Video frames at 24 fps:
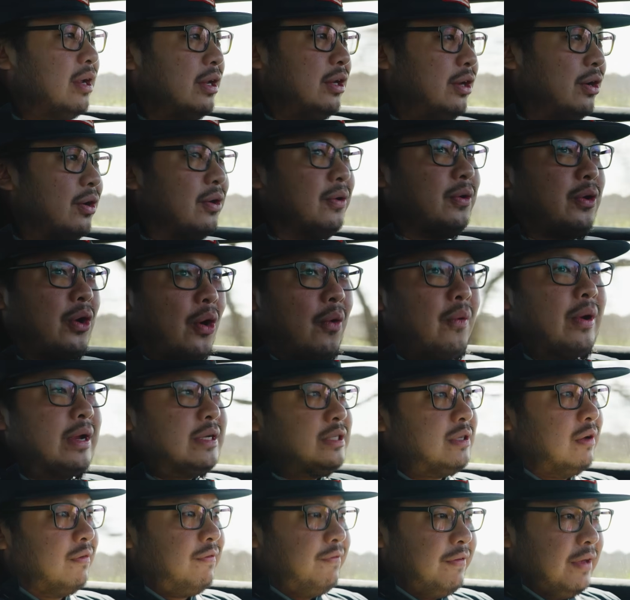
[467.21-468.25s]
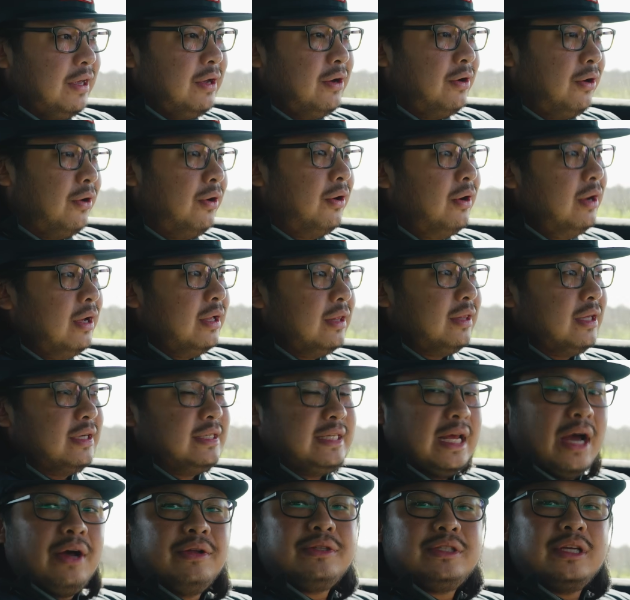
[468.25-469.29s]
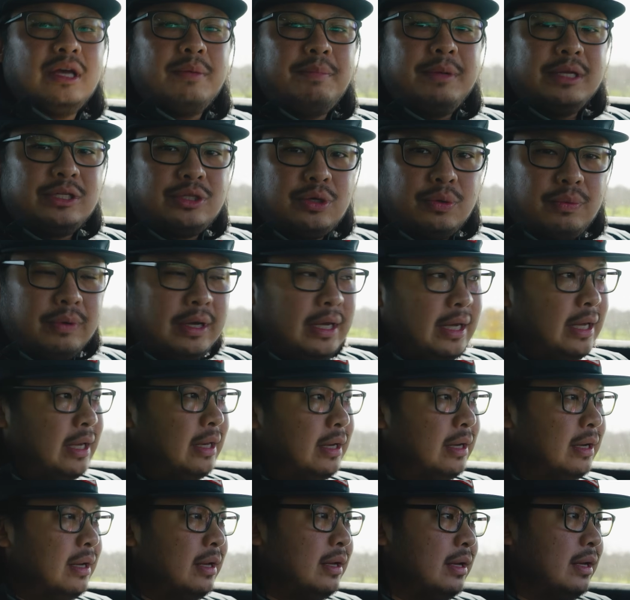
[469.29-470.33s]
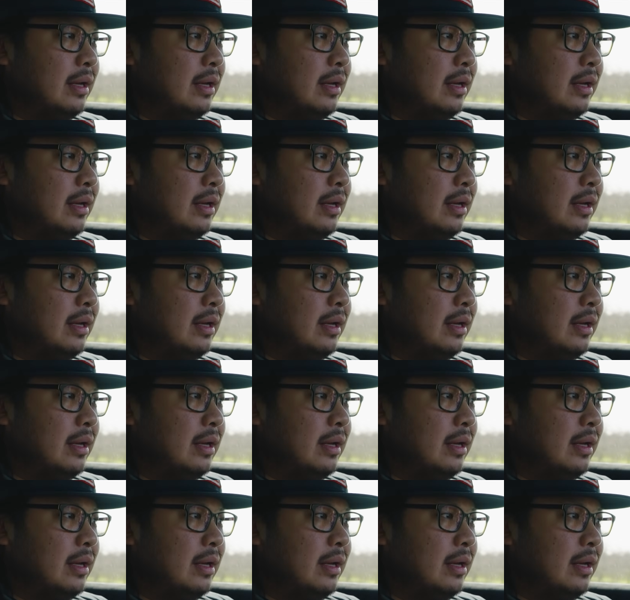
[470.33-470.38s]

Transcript: You're going to feel the delta between